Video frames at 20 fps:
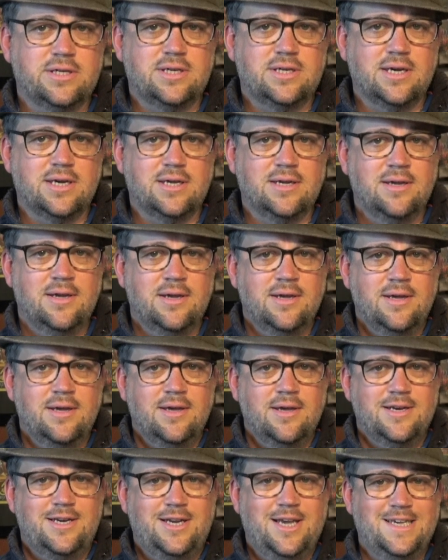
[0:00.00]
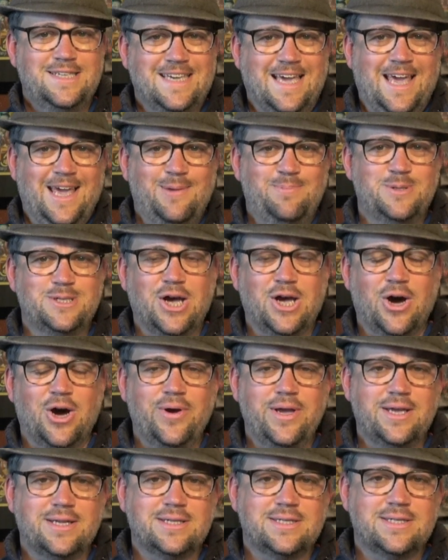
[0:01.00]
that just keeps
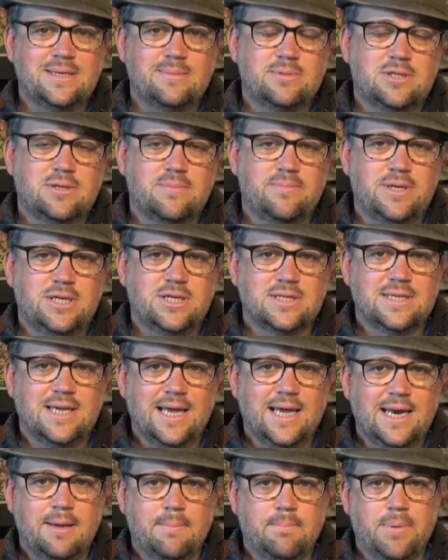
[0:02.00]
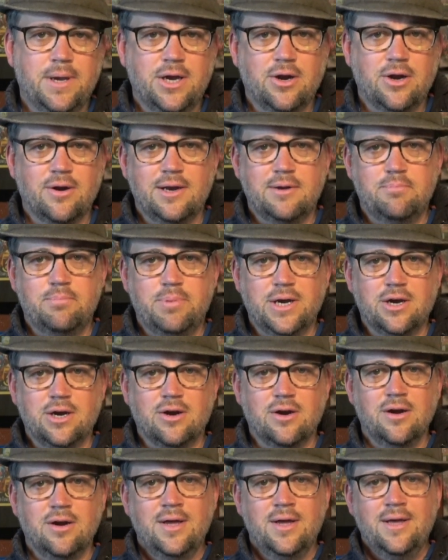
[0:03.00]
going and seems to be just getting bigger and
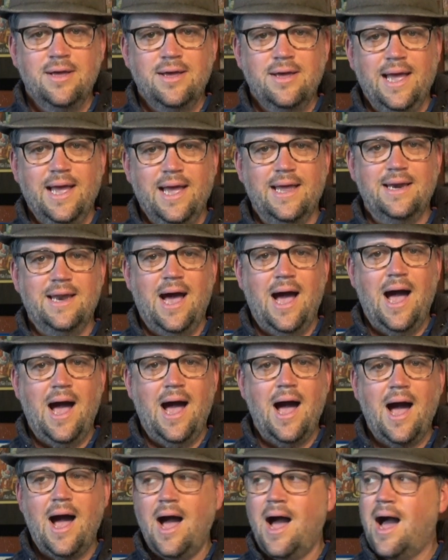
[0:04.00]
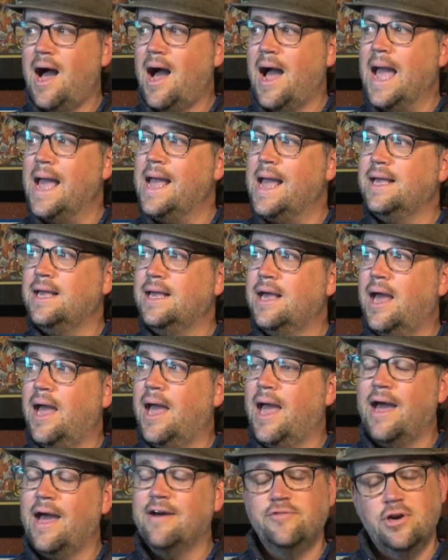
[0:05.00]
bigger. And I
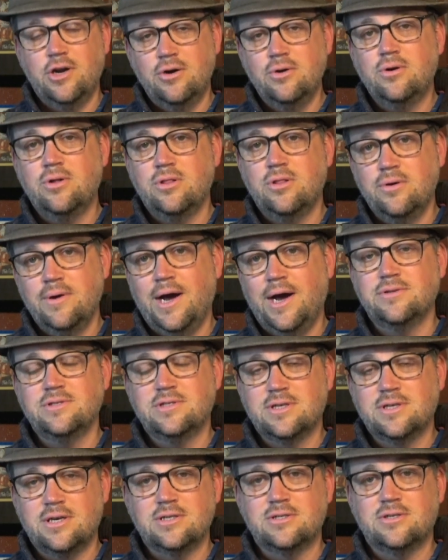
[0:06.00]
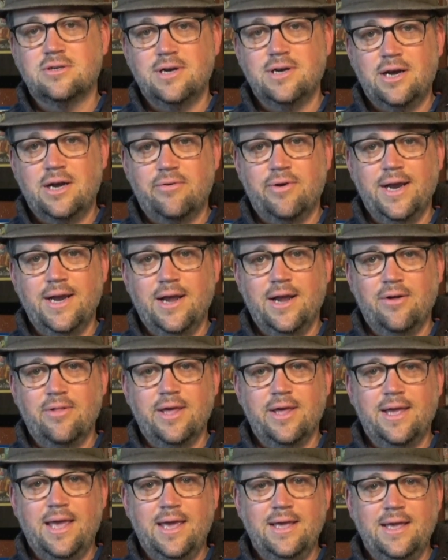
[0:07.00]
have no clue how it's going to turn out right
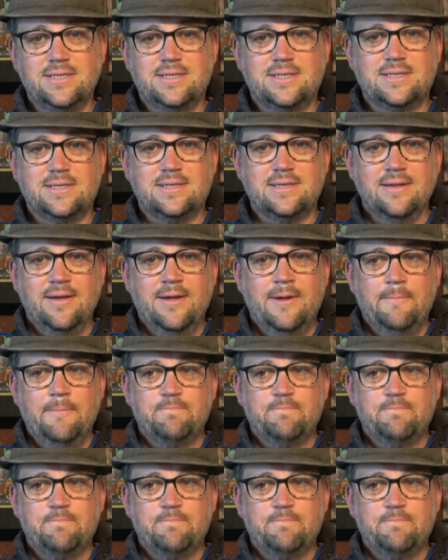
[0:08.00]
now. Like, it's